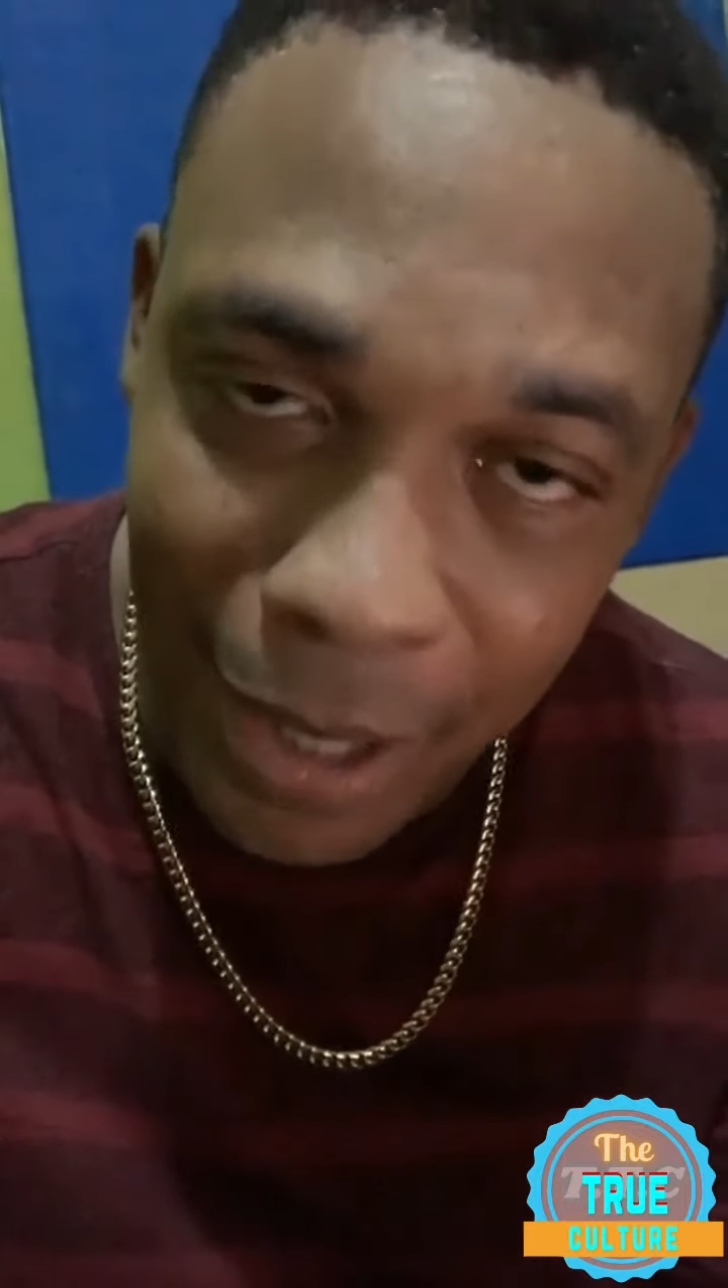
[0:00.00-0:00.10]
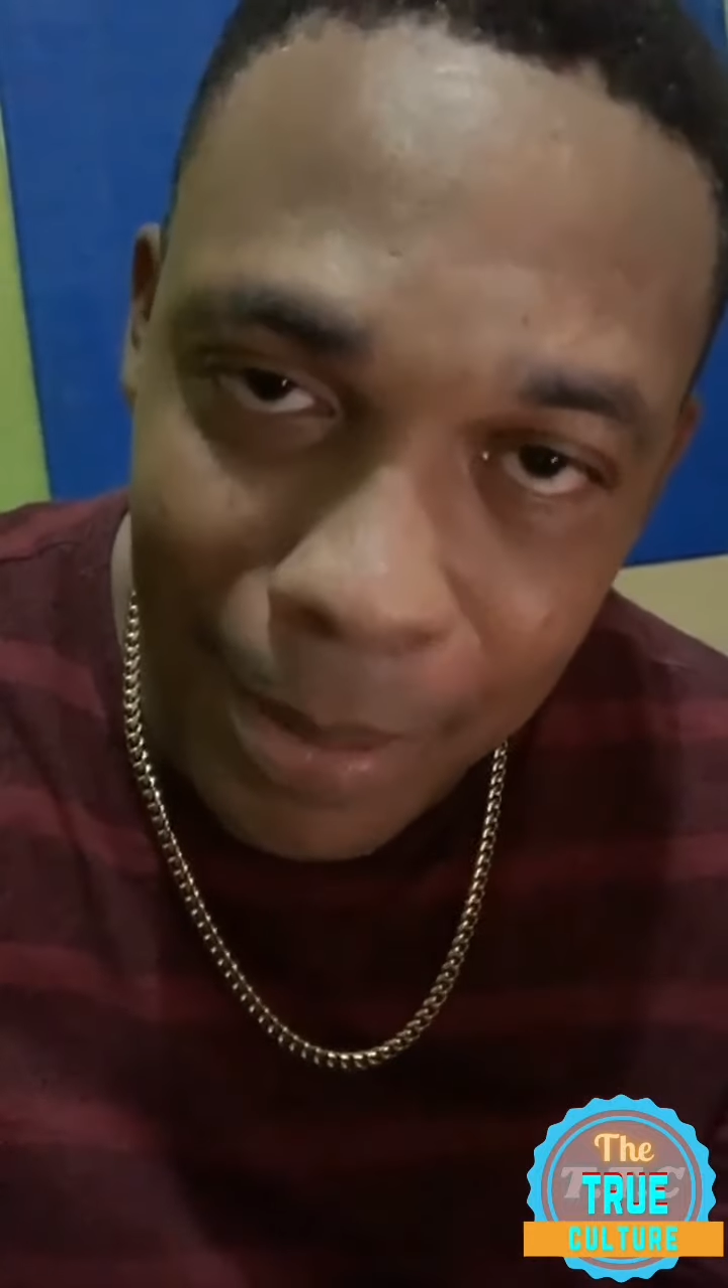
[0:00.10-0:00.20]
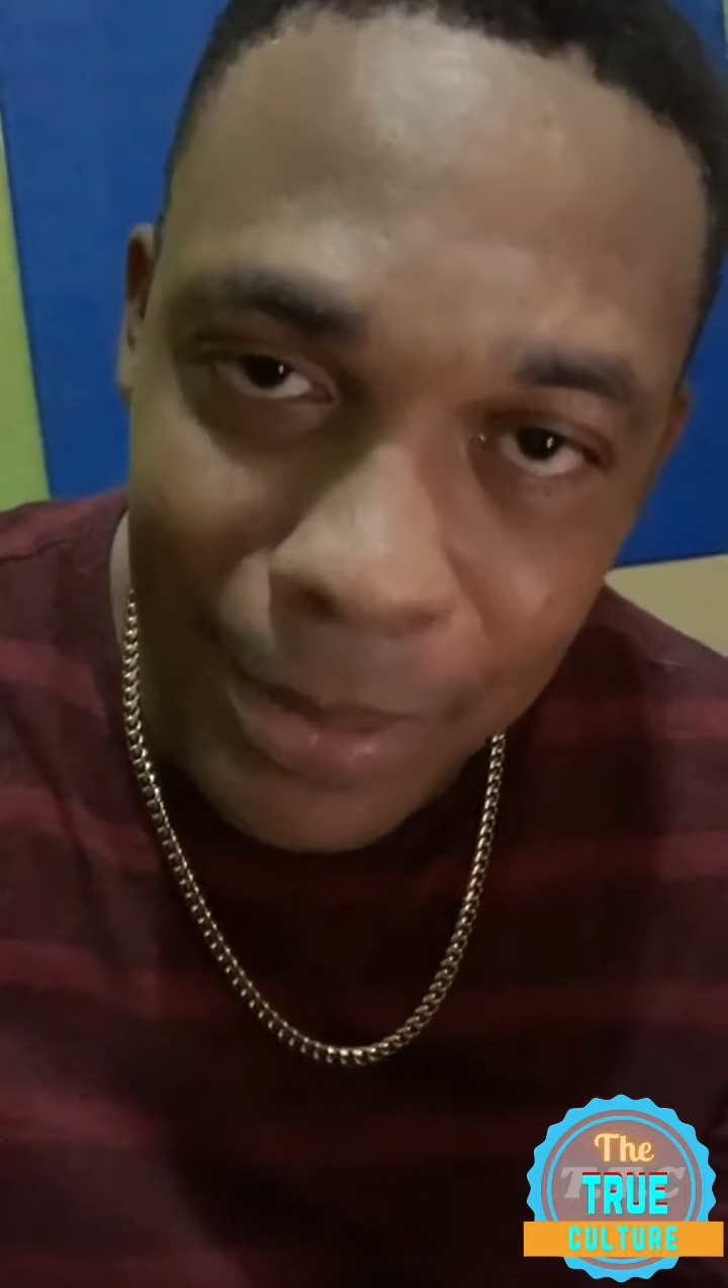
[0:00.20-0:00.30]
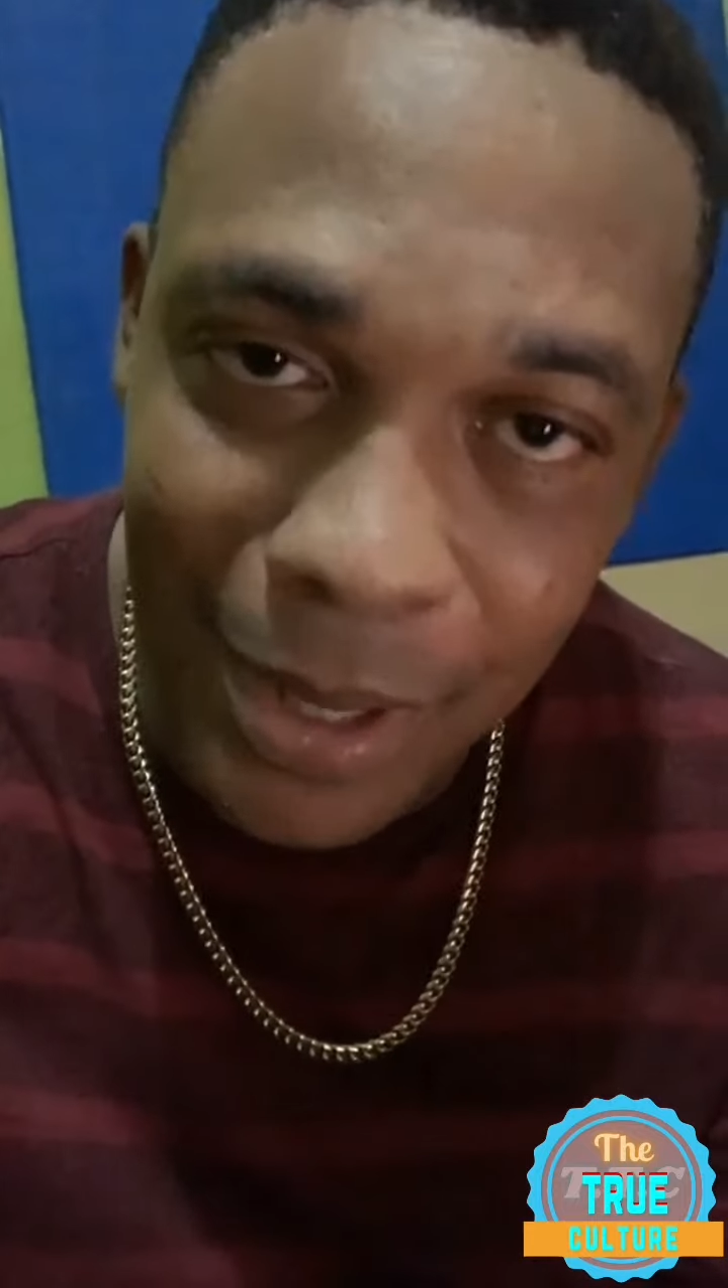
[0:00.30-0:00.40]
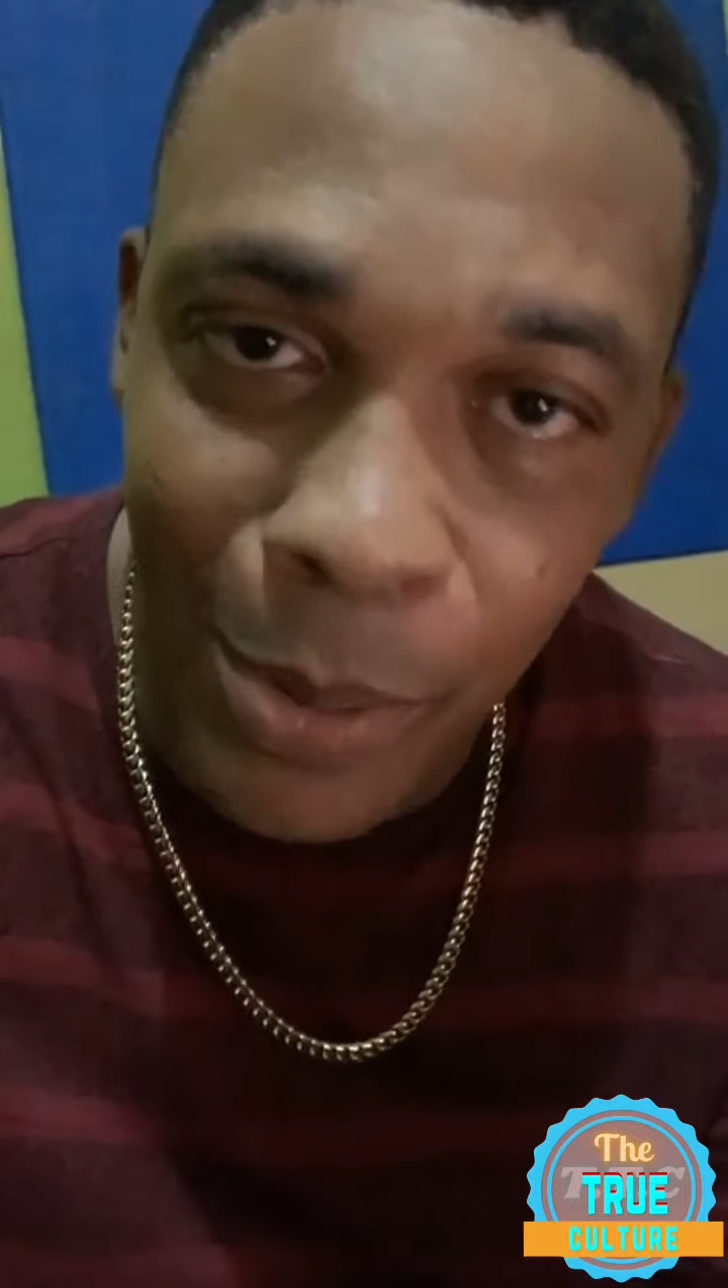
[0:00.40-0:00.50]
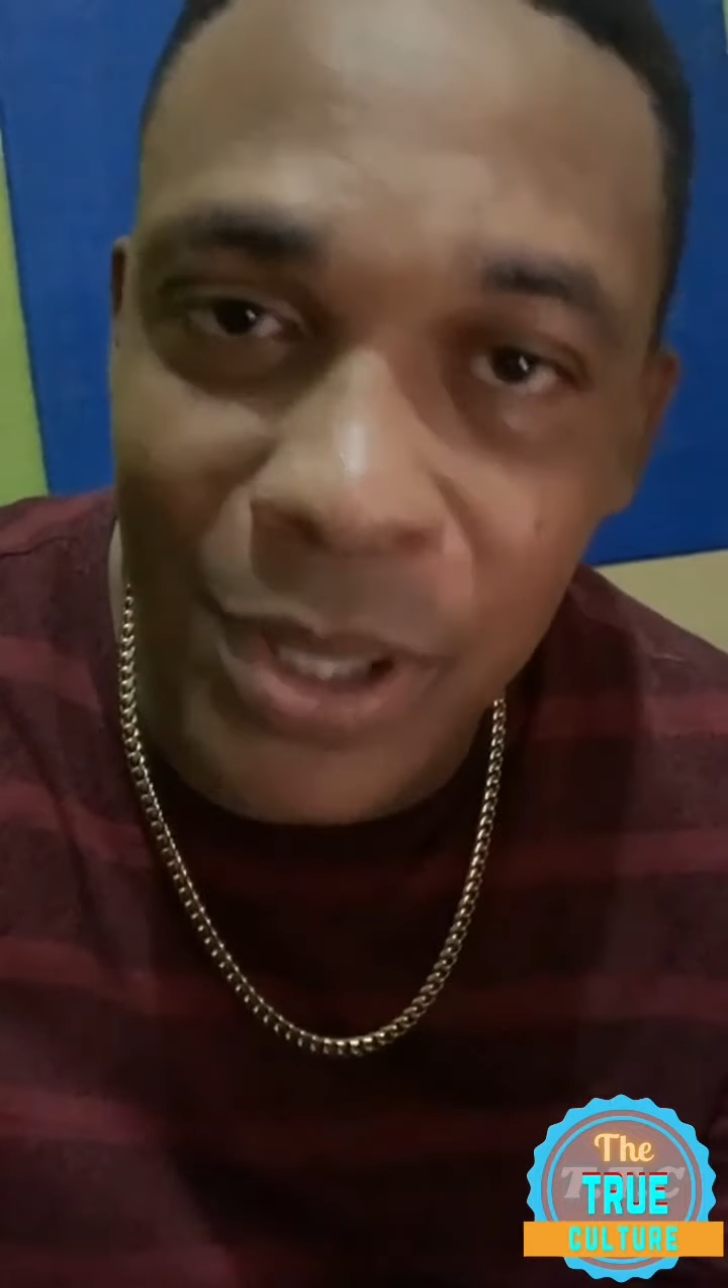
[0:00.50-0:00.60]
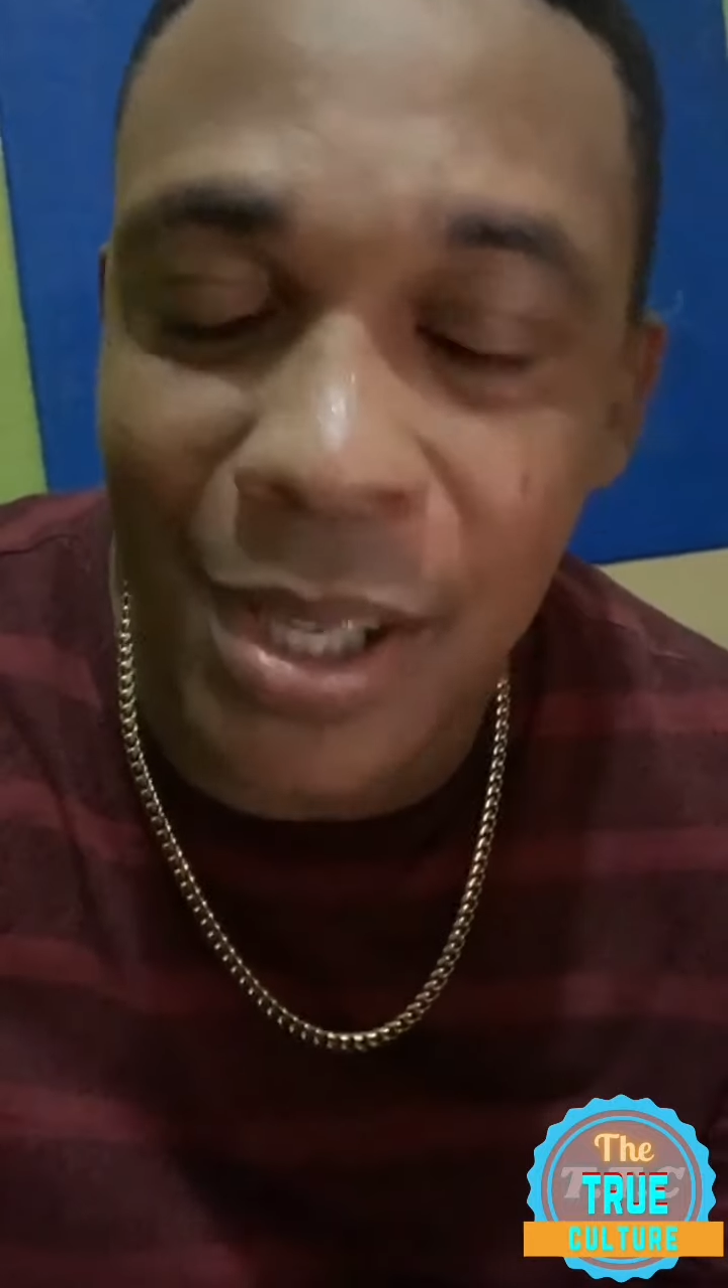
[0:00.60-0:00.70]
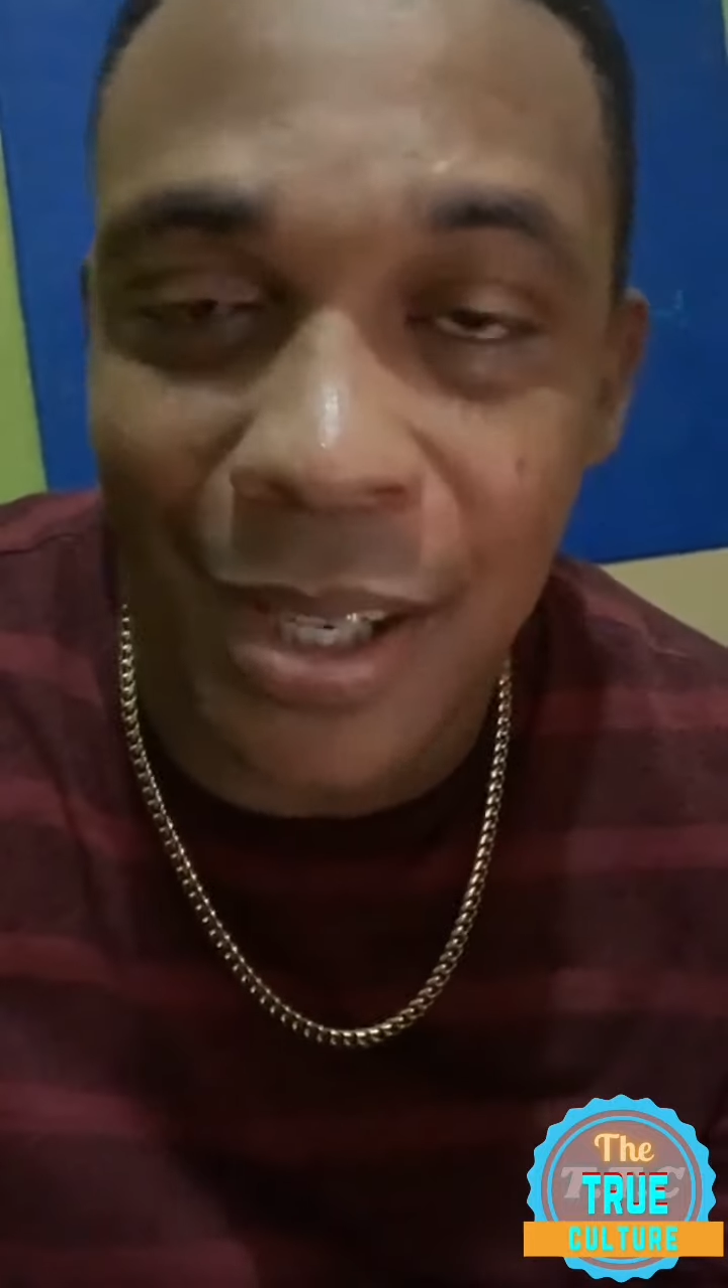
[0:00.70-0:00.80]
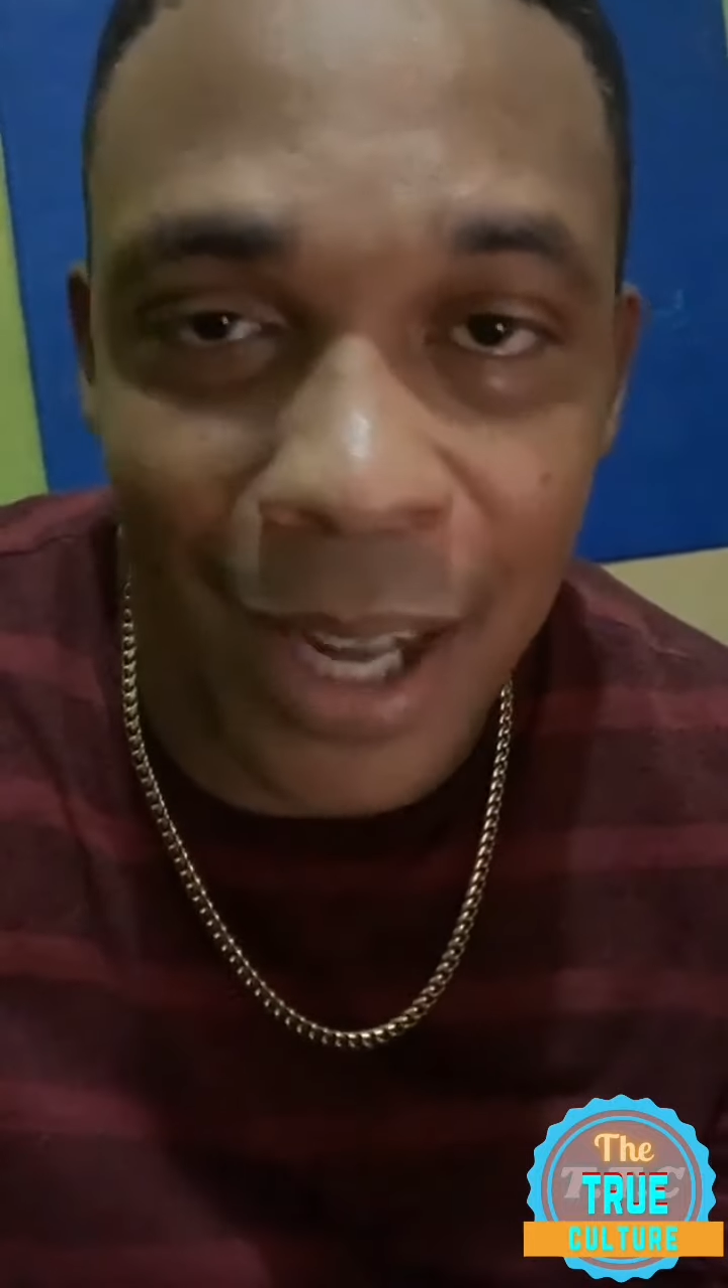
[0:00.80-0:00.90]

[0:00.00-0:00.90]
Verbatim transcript: I will say it